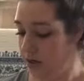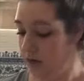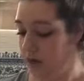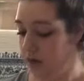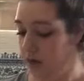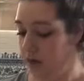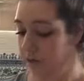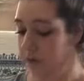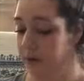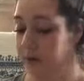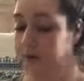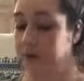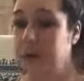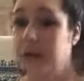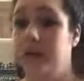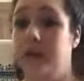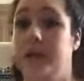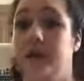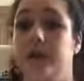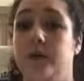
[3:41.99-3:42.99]

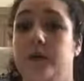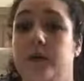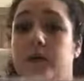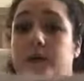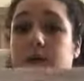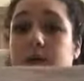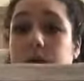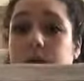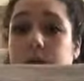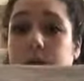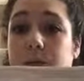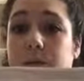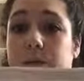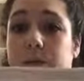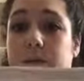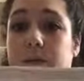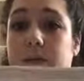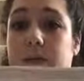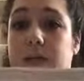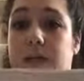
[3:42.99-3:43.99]
Everything that I ordered.
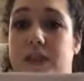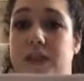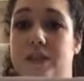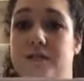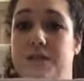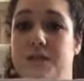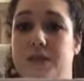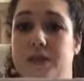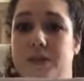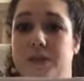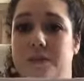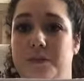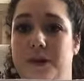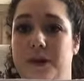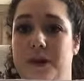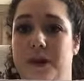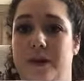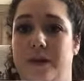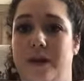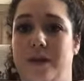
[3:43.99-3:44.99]
This is supposed to
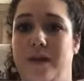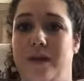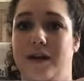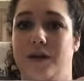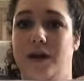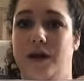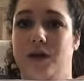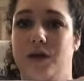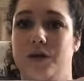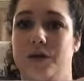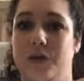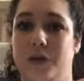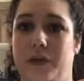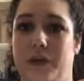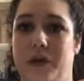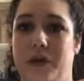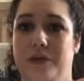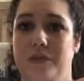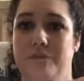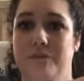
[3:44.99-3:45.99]
be a year's
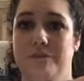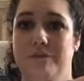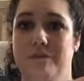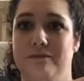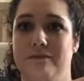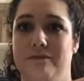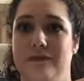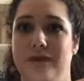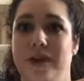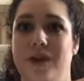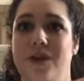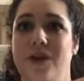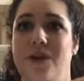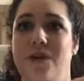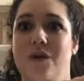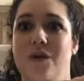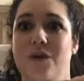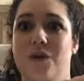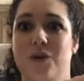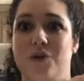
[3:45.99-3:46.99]
curriculum,
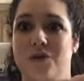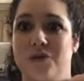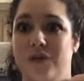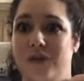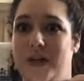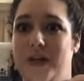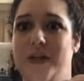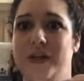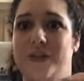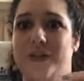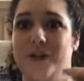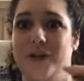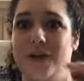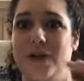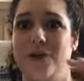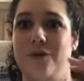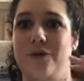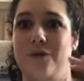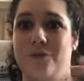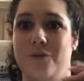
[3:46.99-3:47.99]
which is very
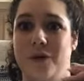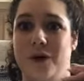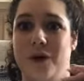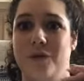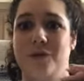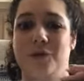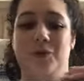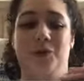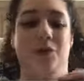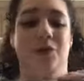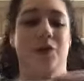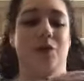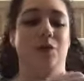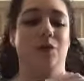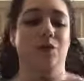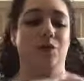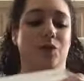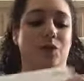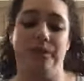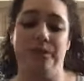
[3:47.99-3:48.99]
different from what I'm used to.
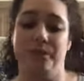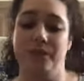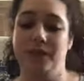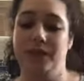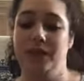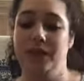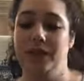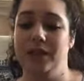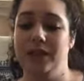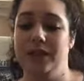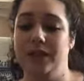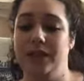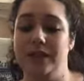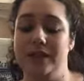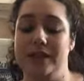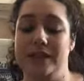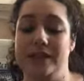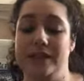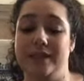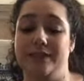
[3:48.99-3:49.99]

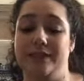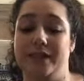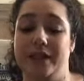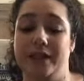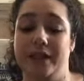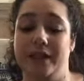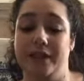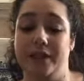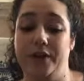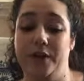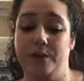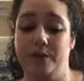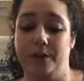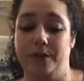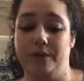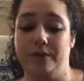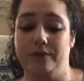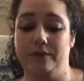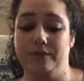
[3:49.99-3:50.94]
Let's see if I can get it open.